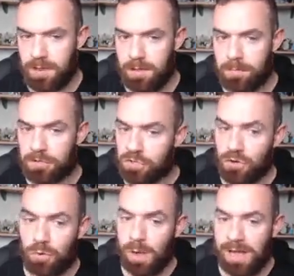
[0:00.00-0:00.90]
But you
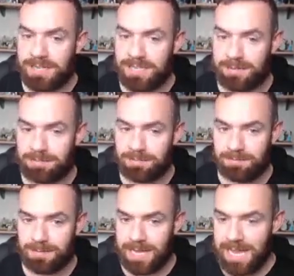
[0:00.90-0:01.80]
know what?
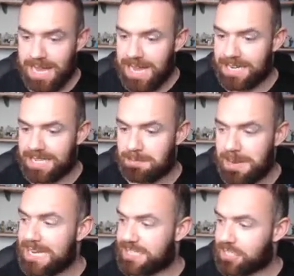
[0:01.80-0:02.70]
It has
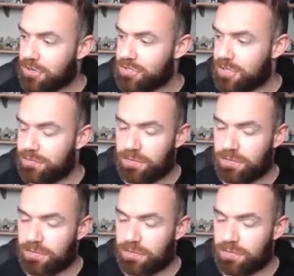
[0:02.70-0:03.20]
made searching for